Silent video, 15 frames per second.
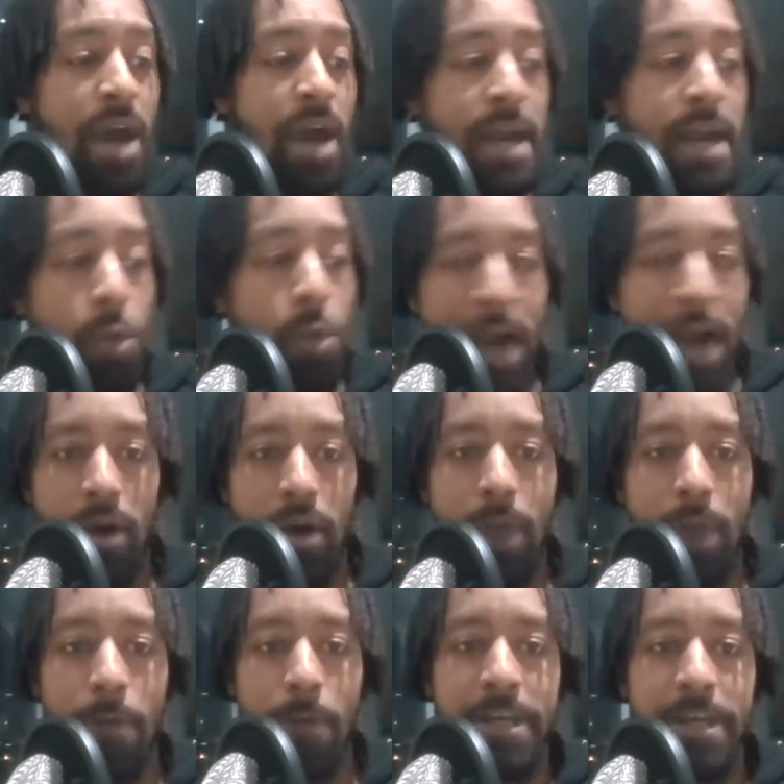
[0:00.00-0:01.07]
And then WAKO, I'll
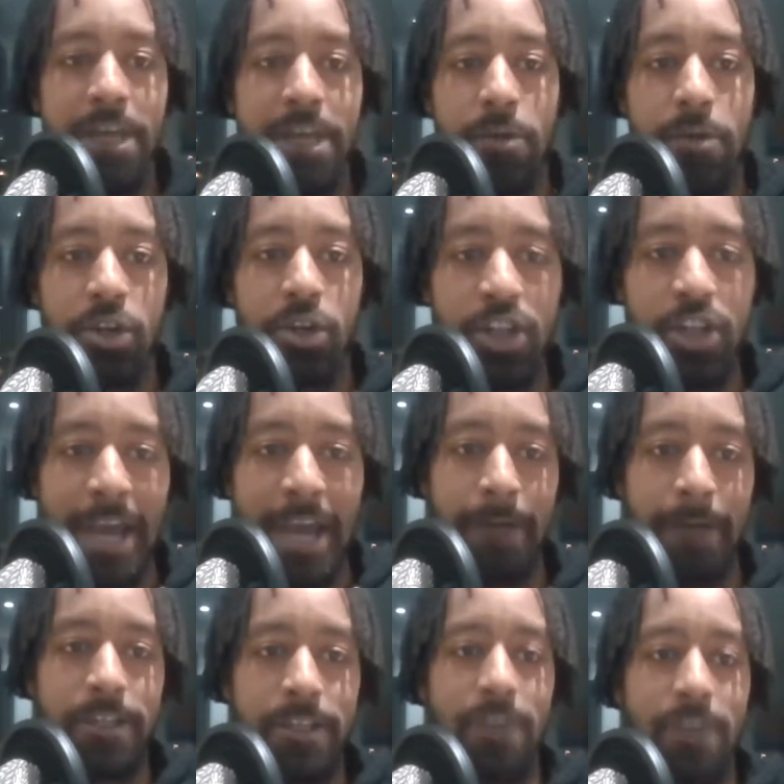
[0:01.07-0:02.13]
probably give you a
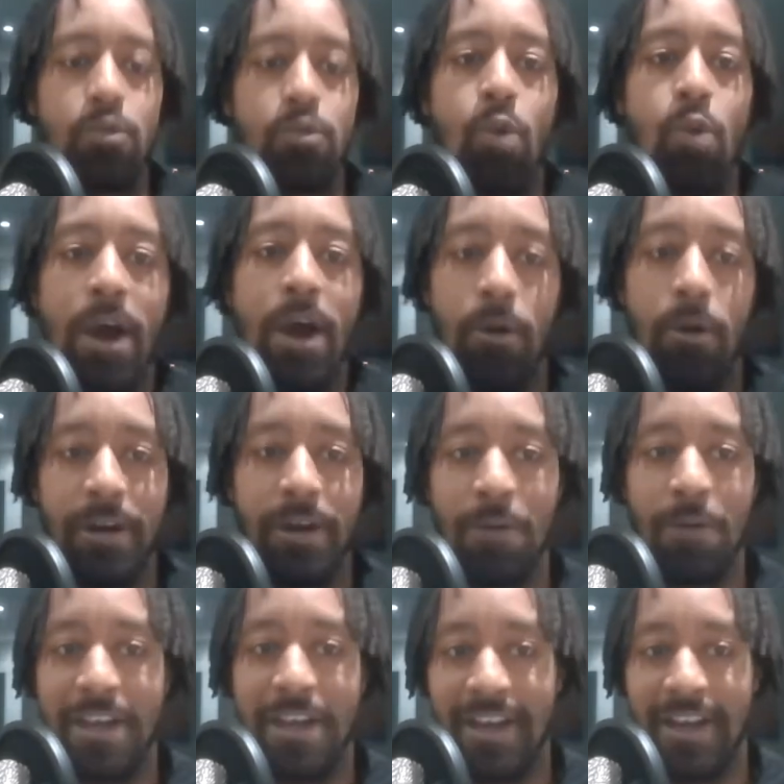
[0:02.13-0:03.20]
shout. Laugh at me when I've
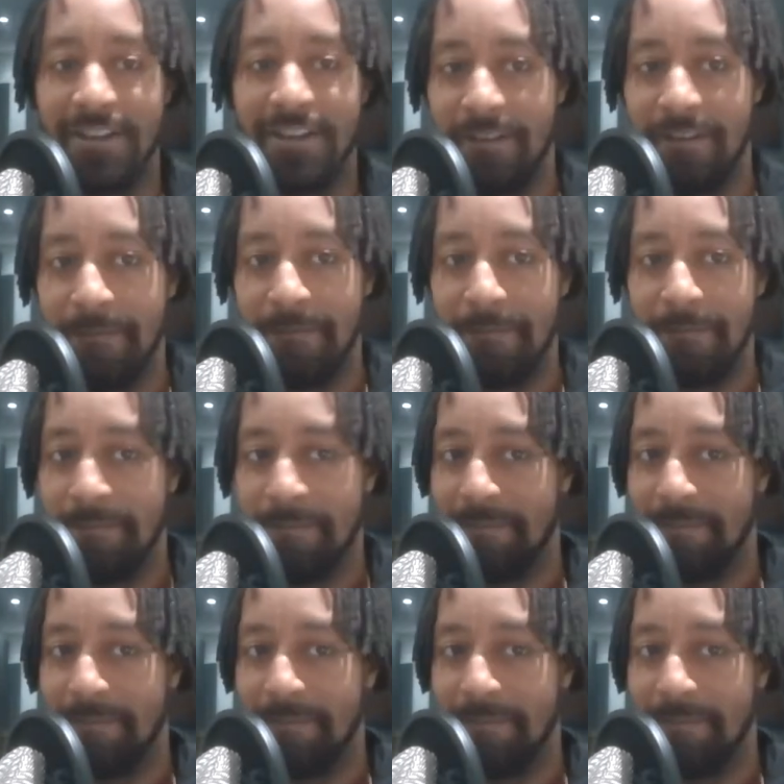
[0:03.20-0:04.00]
got it all wrong.